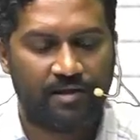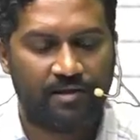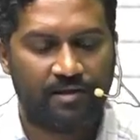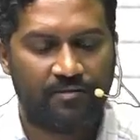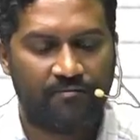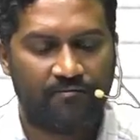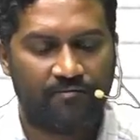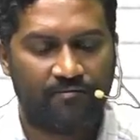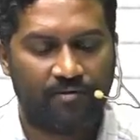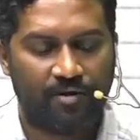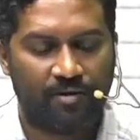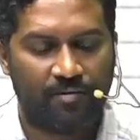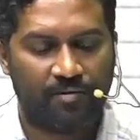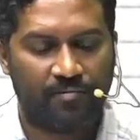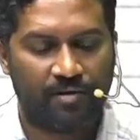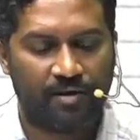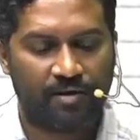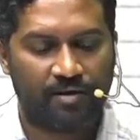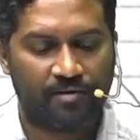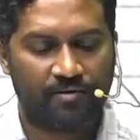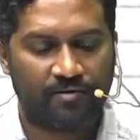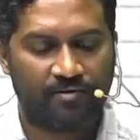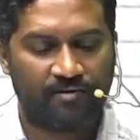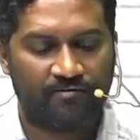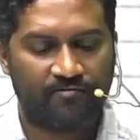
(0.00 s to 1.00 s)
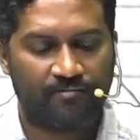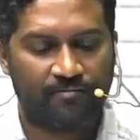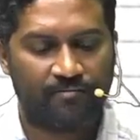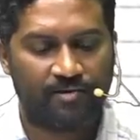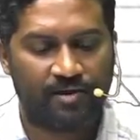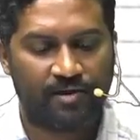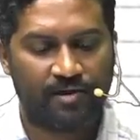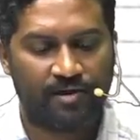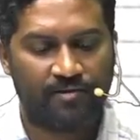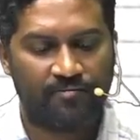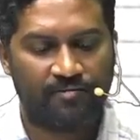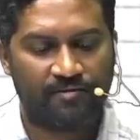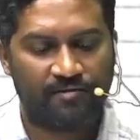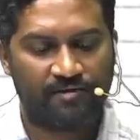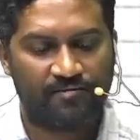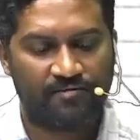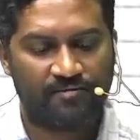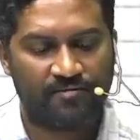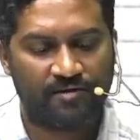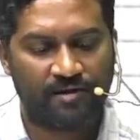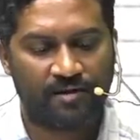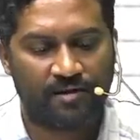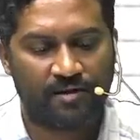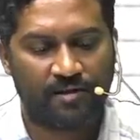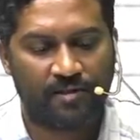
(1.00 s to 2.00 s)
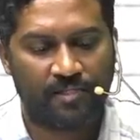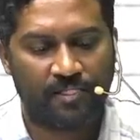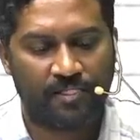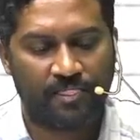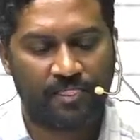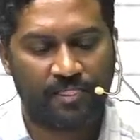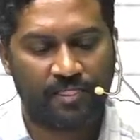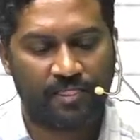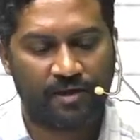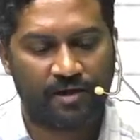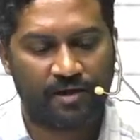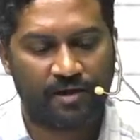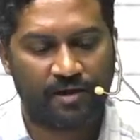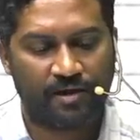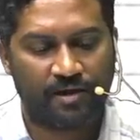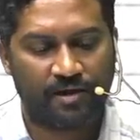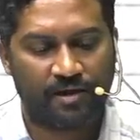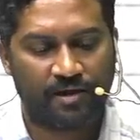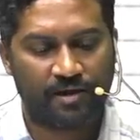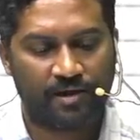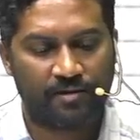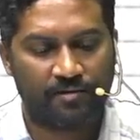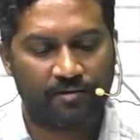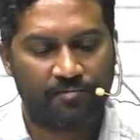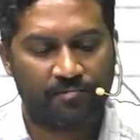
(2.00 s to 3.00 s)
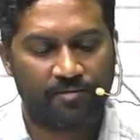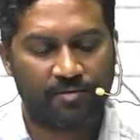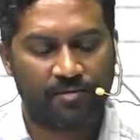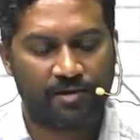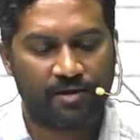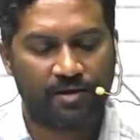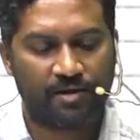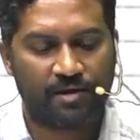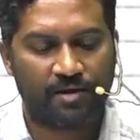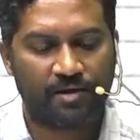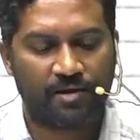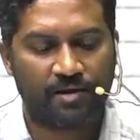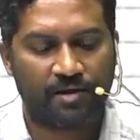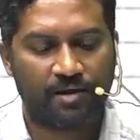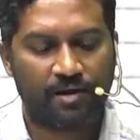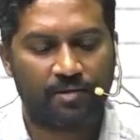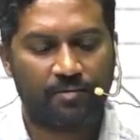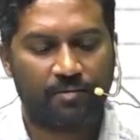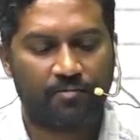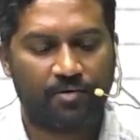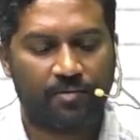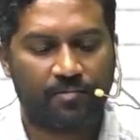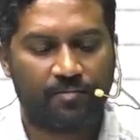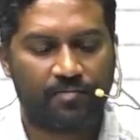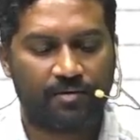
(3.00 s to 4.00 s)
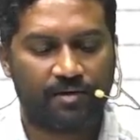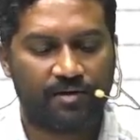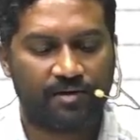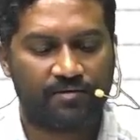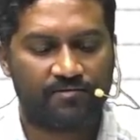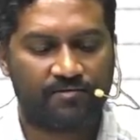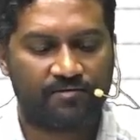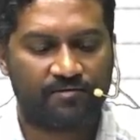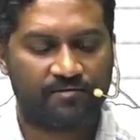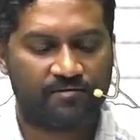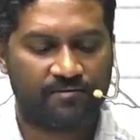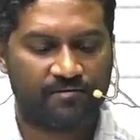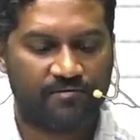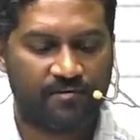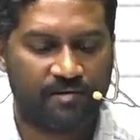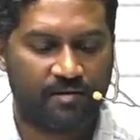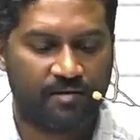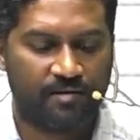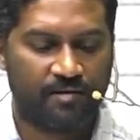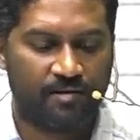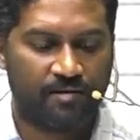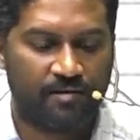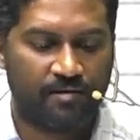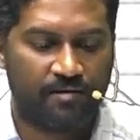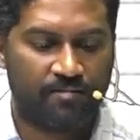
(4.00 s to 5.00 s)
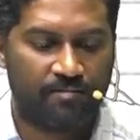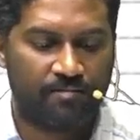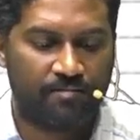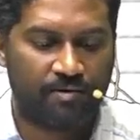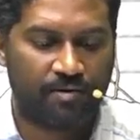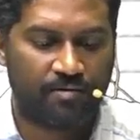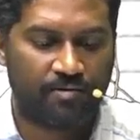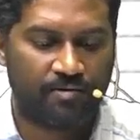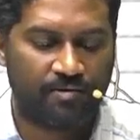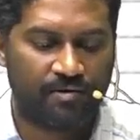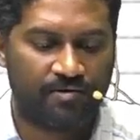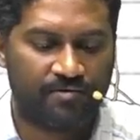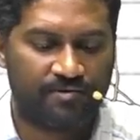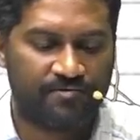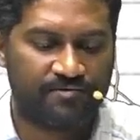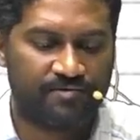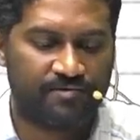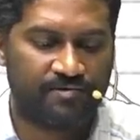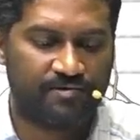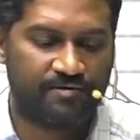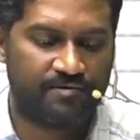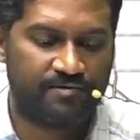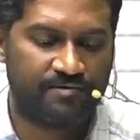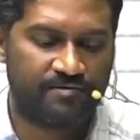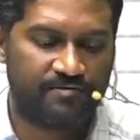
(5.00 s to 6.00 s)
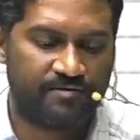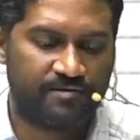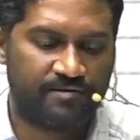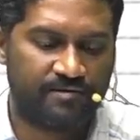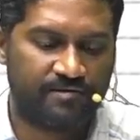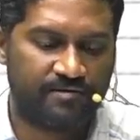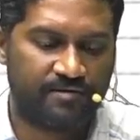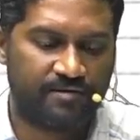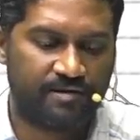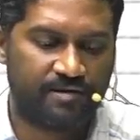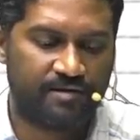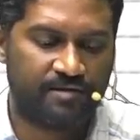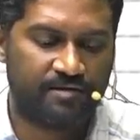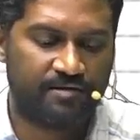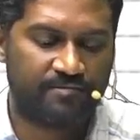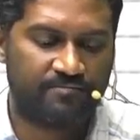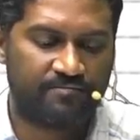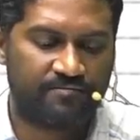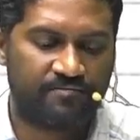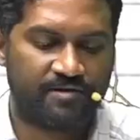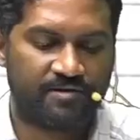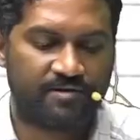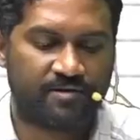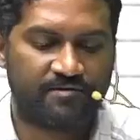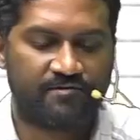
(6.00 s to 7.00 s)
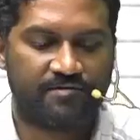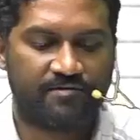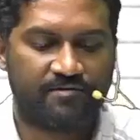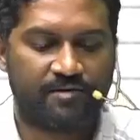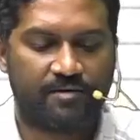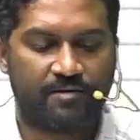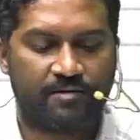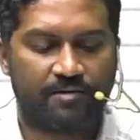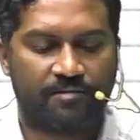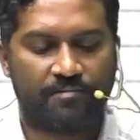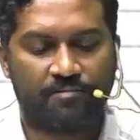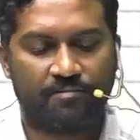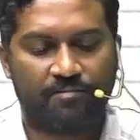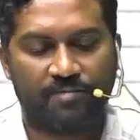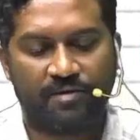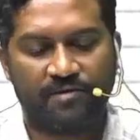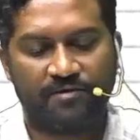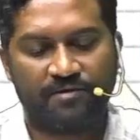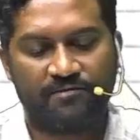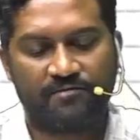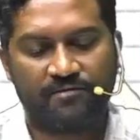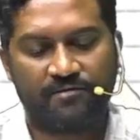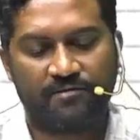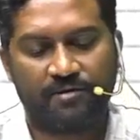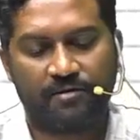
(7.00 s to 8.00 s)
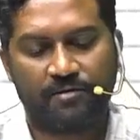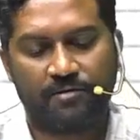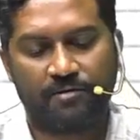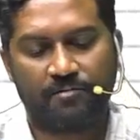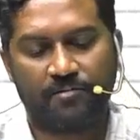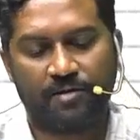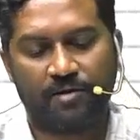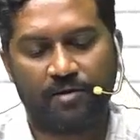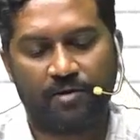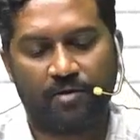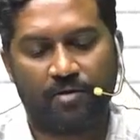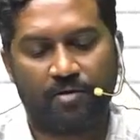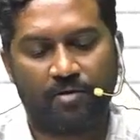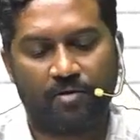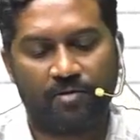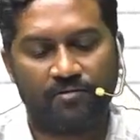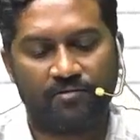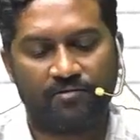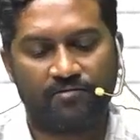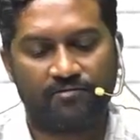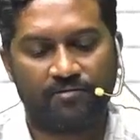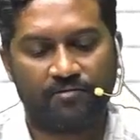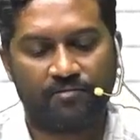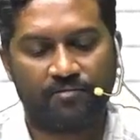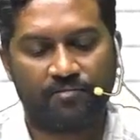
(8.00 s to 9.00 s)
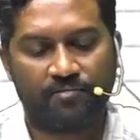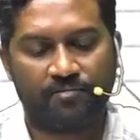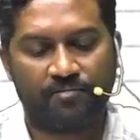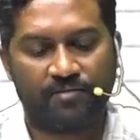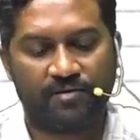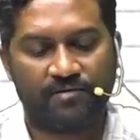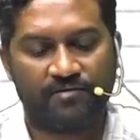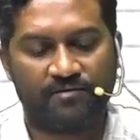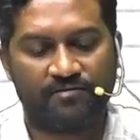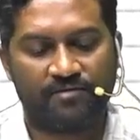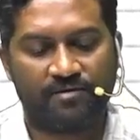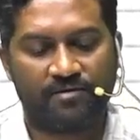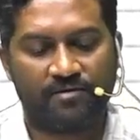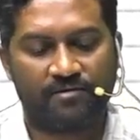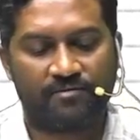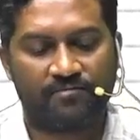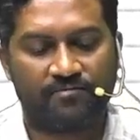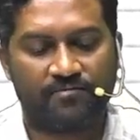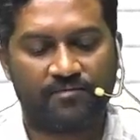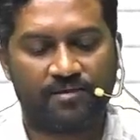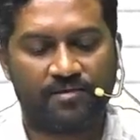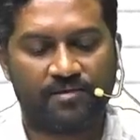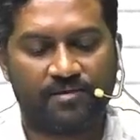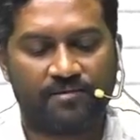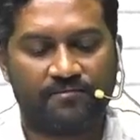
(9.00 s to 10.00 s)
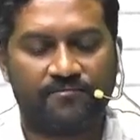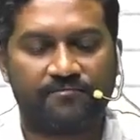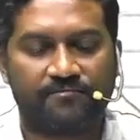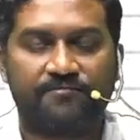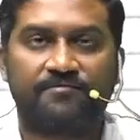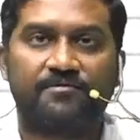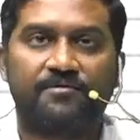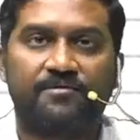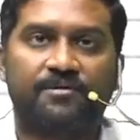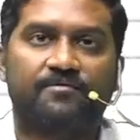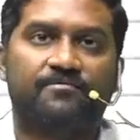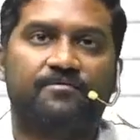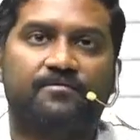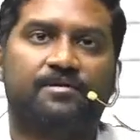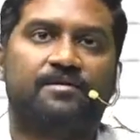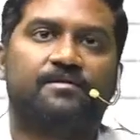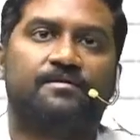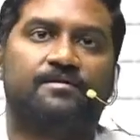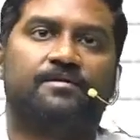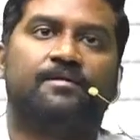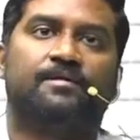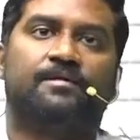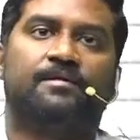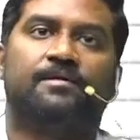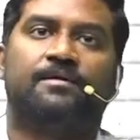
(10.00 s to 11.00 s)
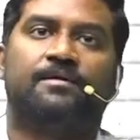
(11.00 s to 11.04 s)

Involvement of blood vessel, there can be hemoptysis. Because this is an infection, patient may also present with fever.